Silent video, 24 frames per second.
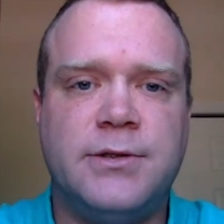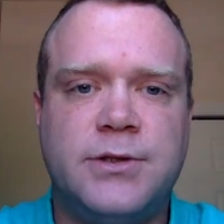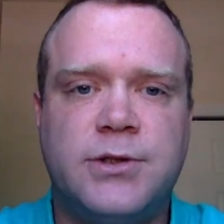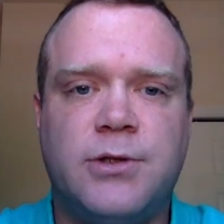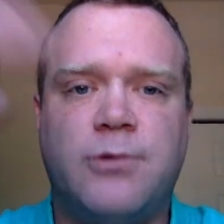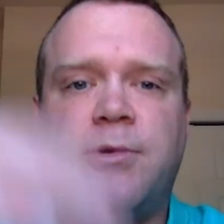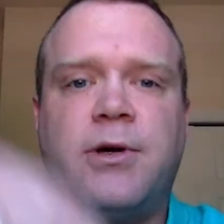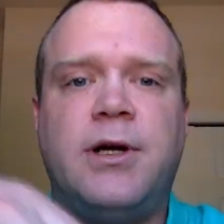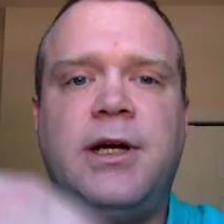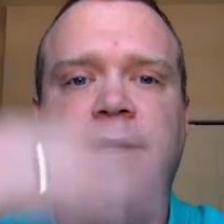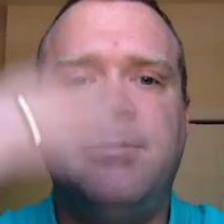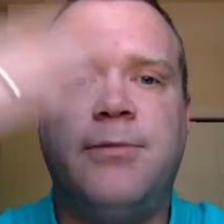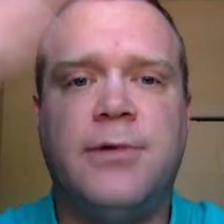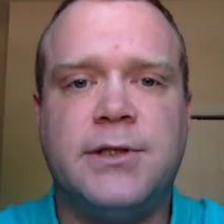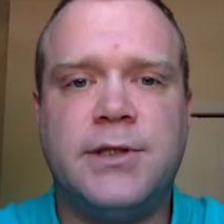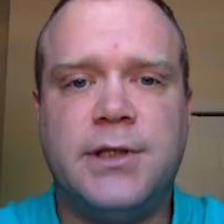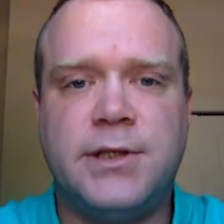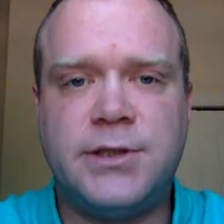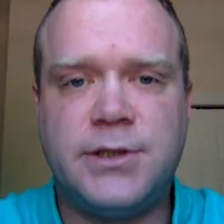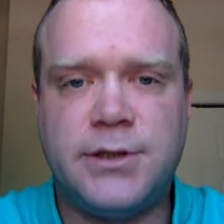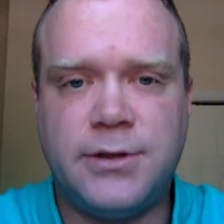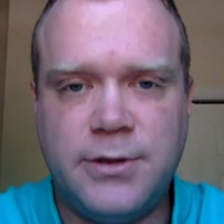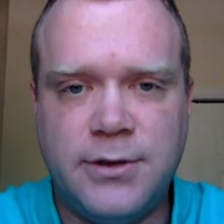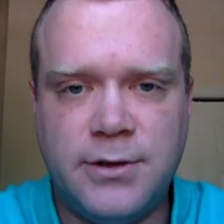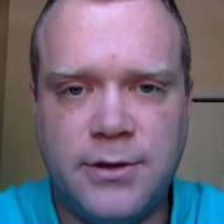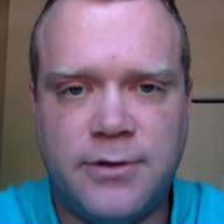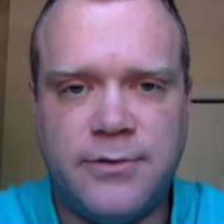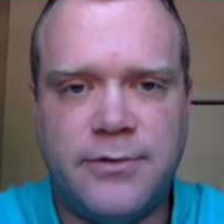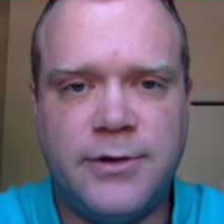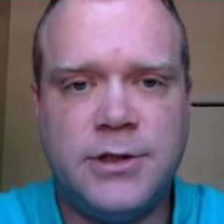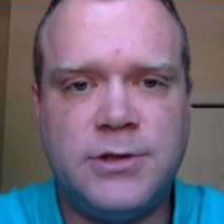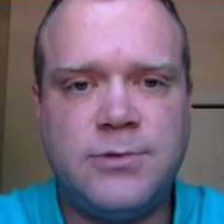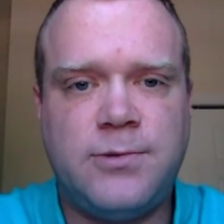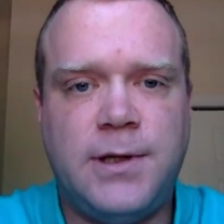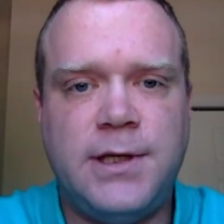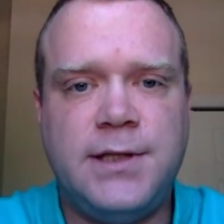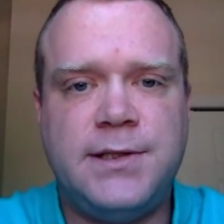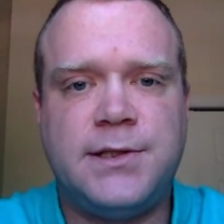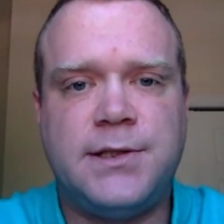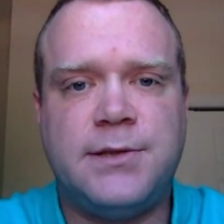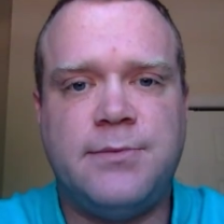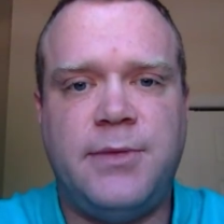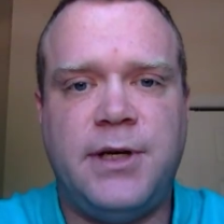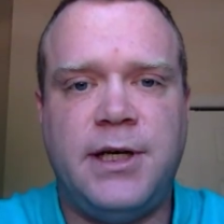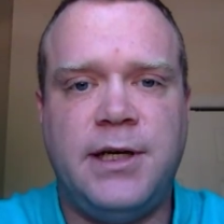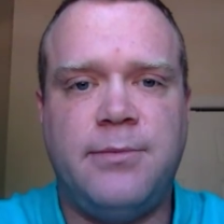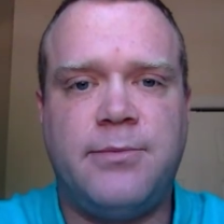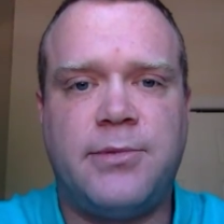So we're able to turn over twice
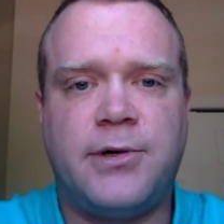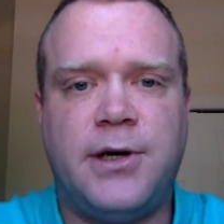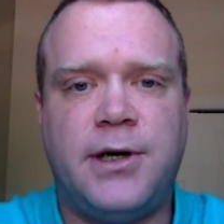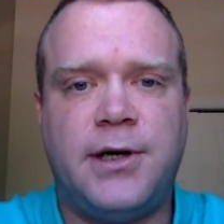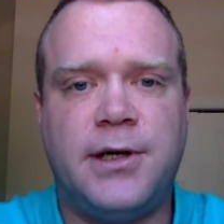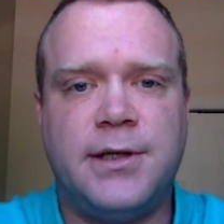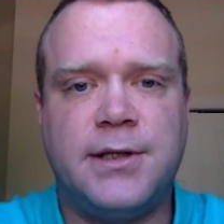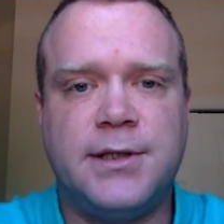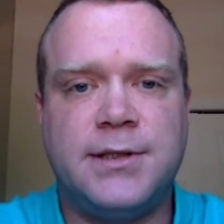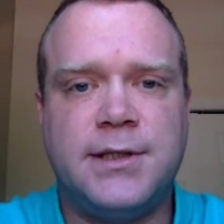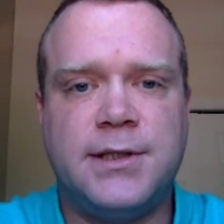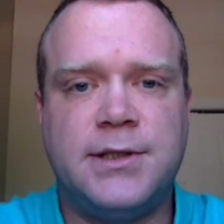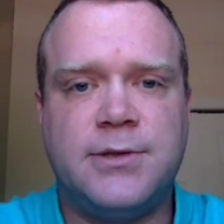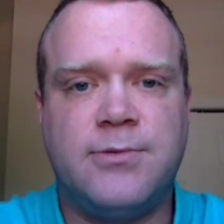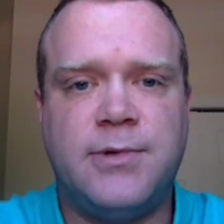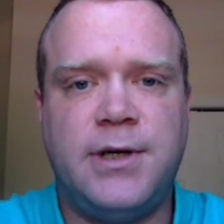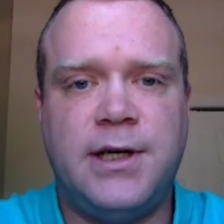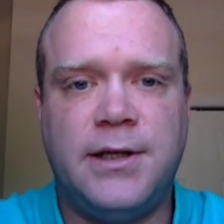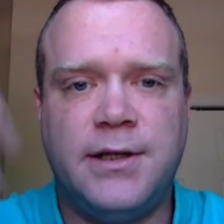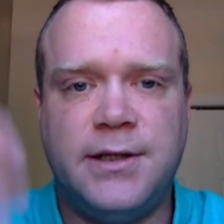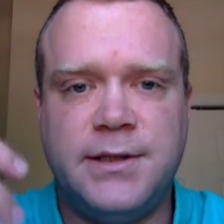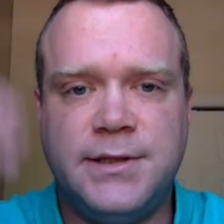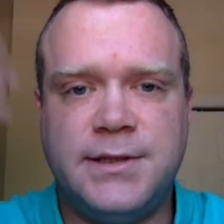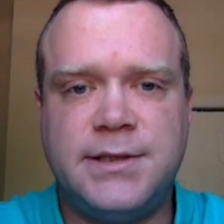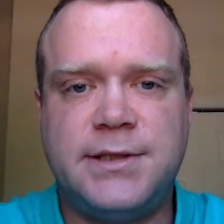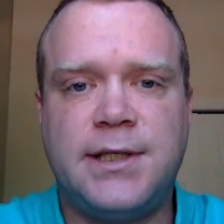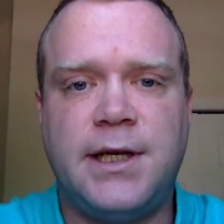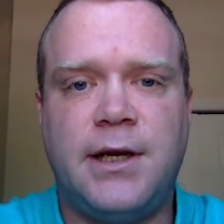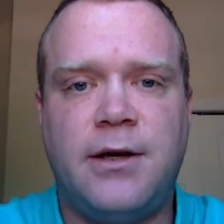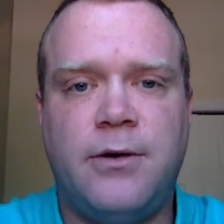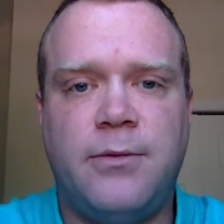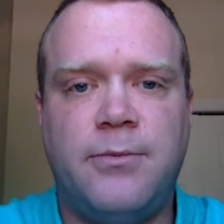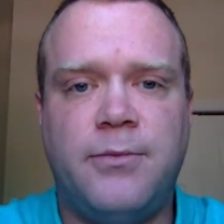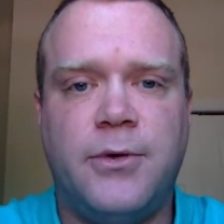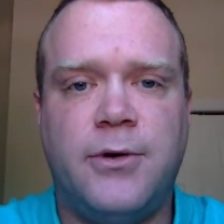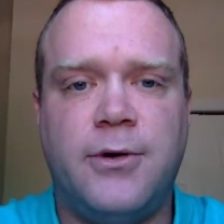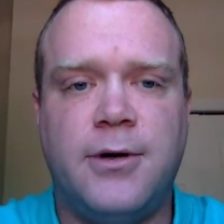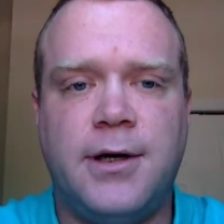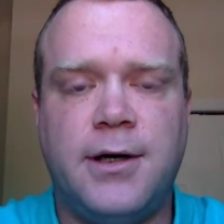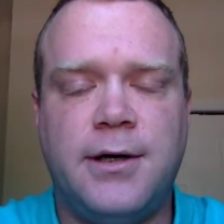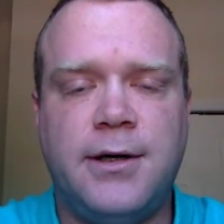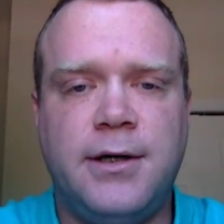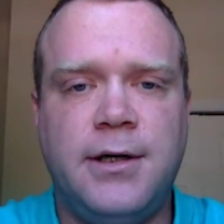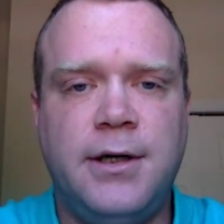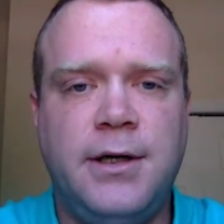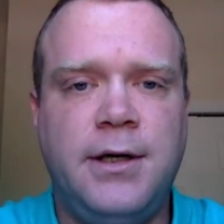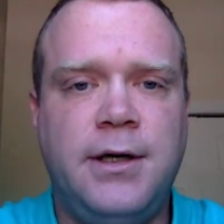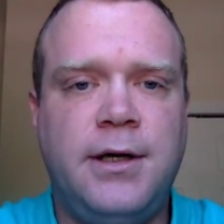as many products as well and sell more,
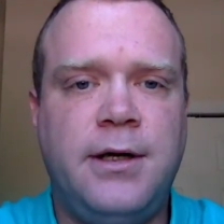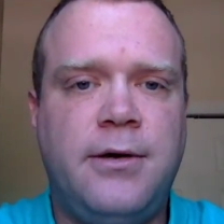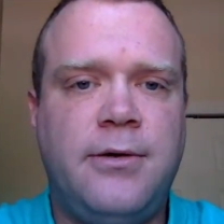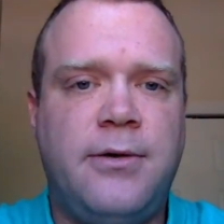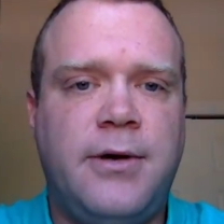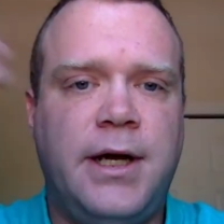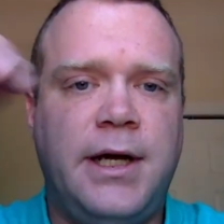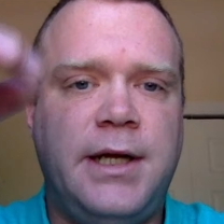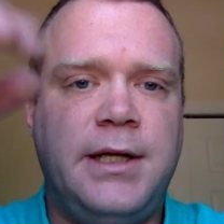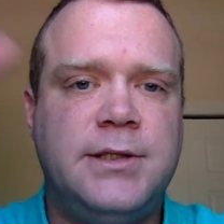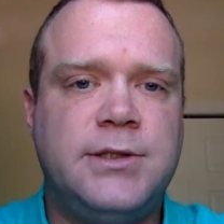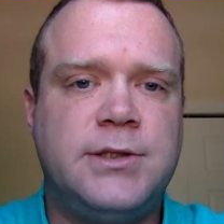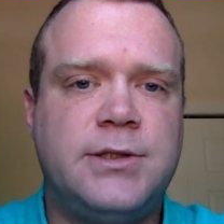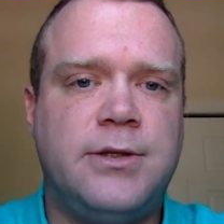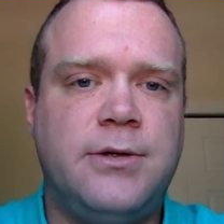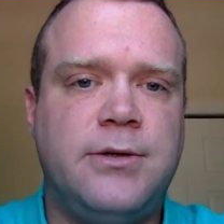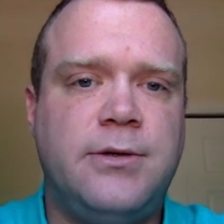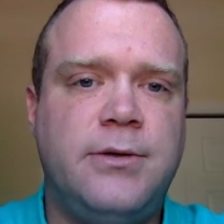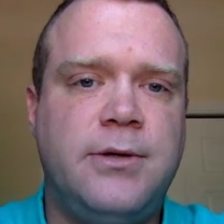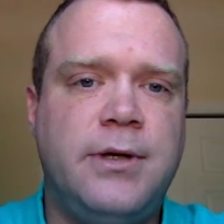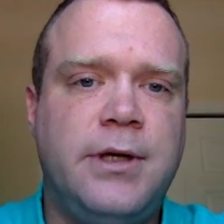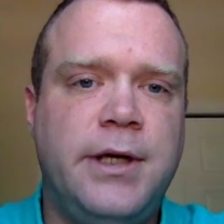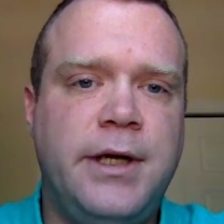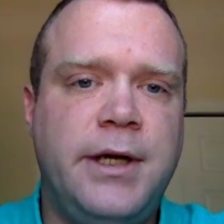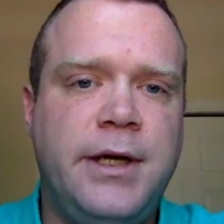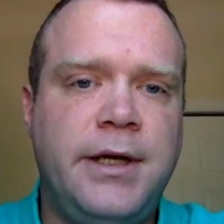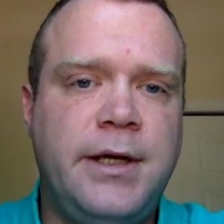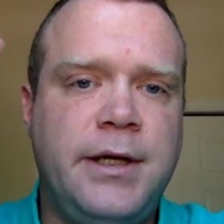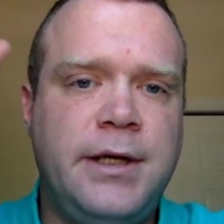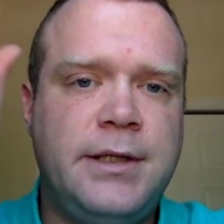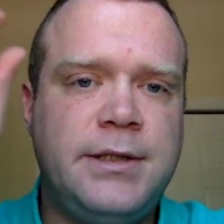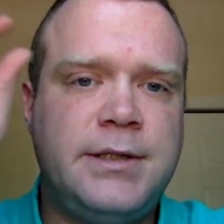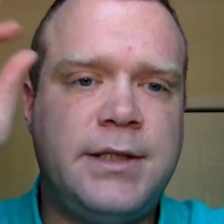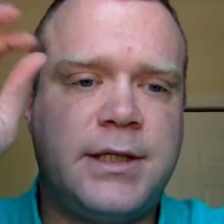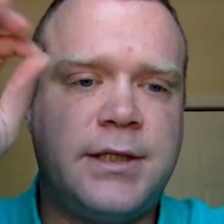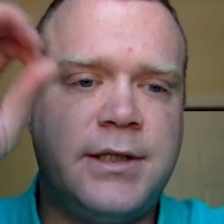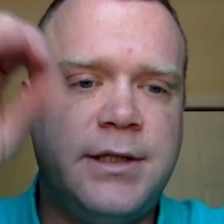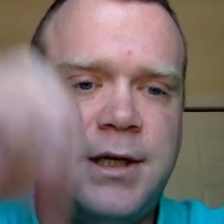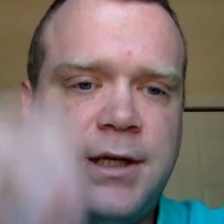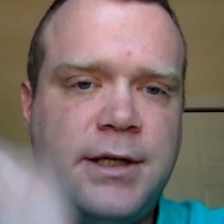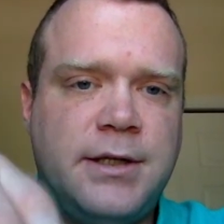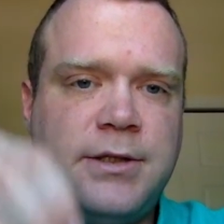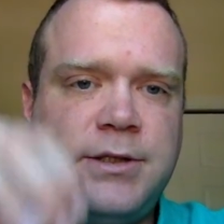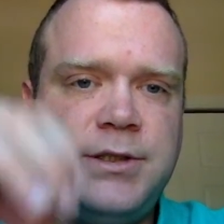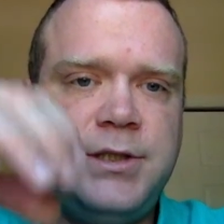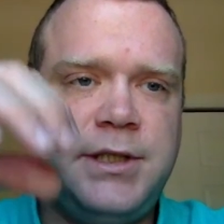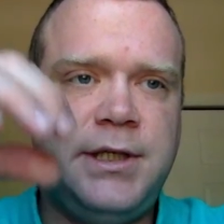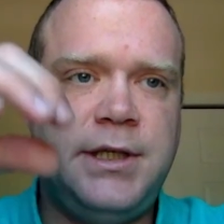right? So
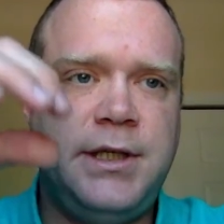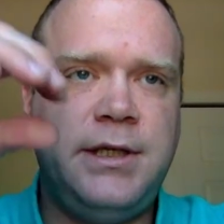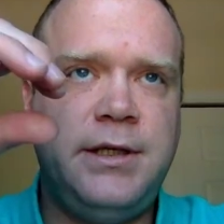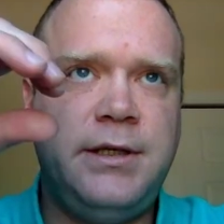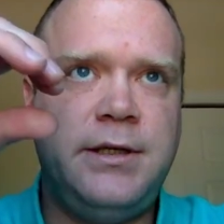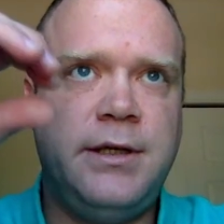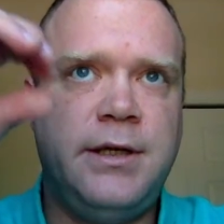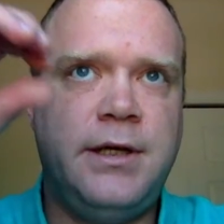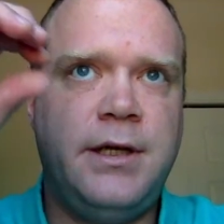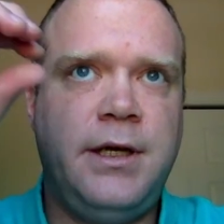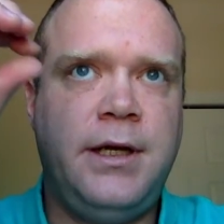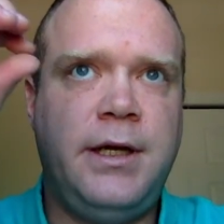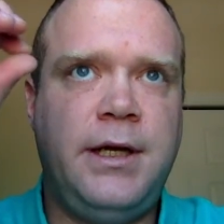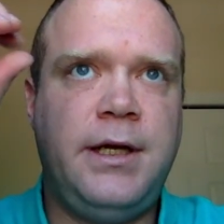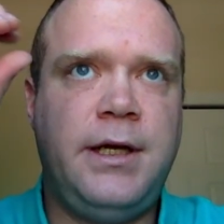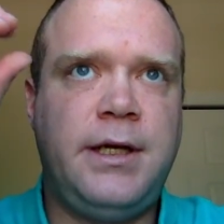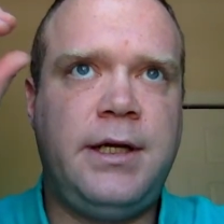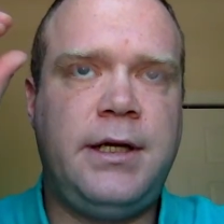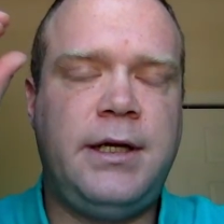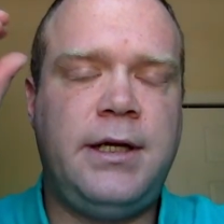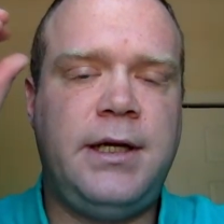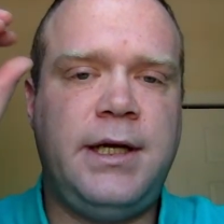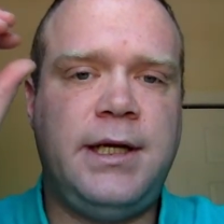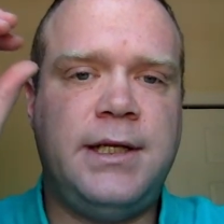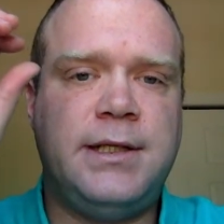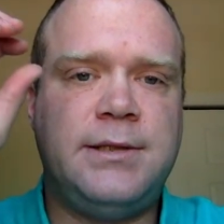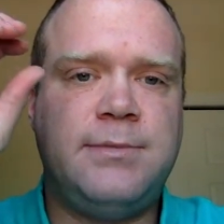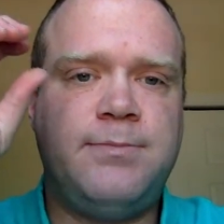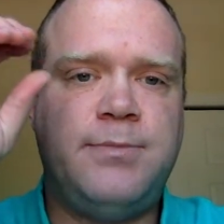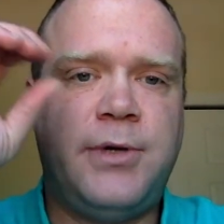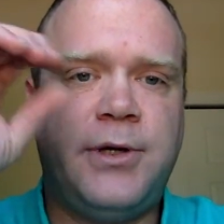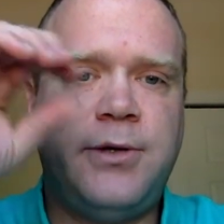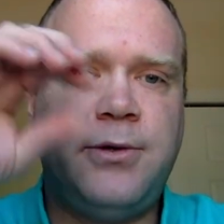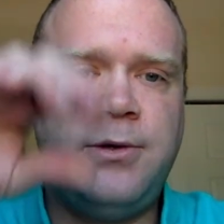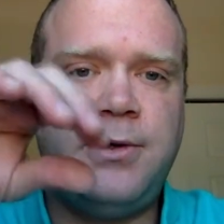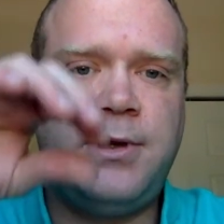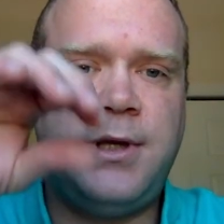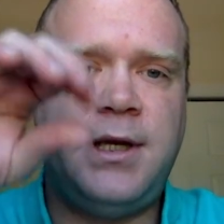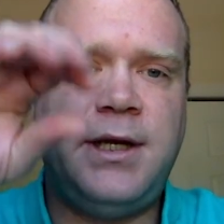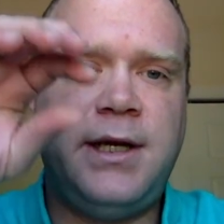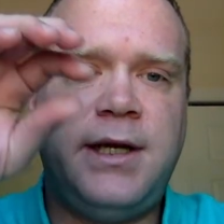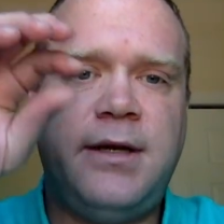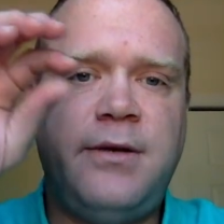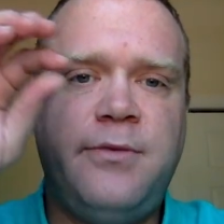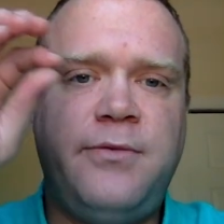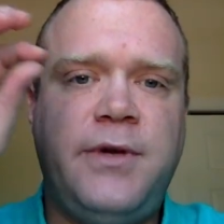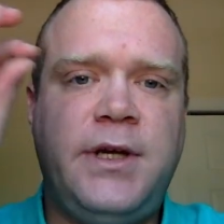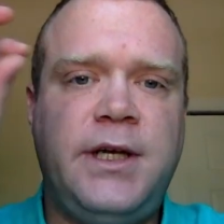technology is both an
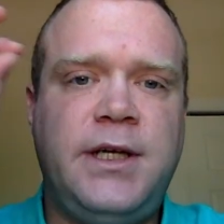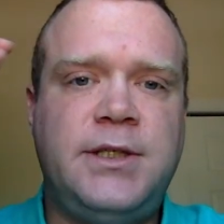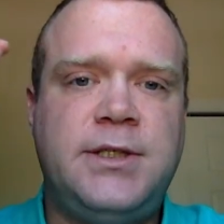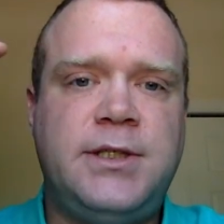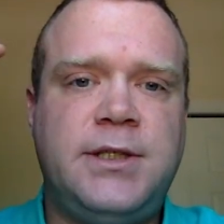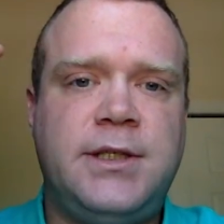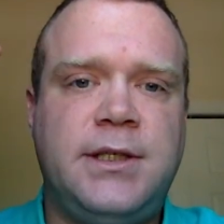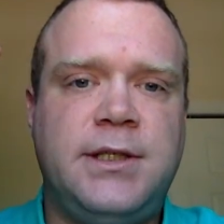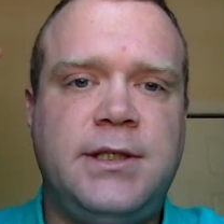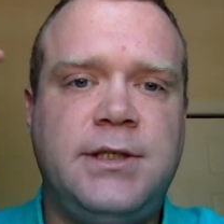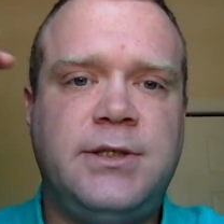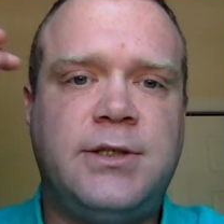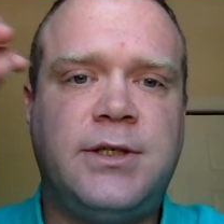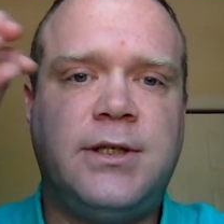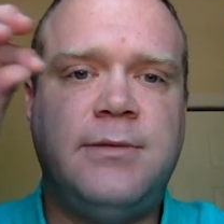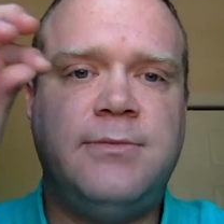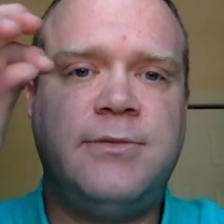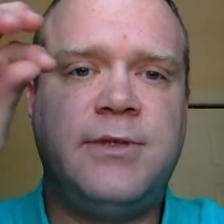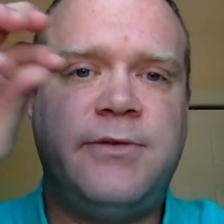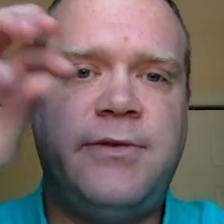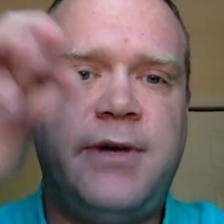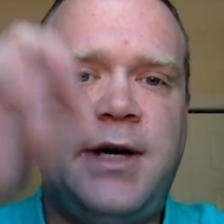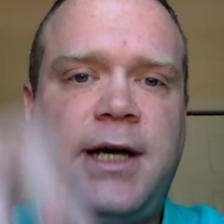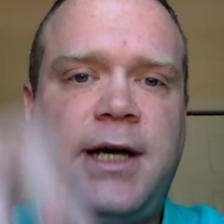innovation in terms of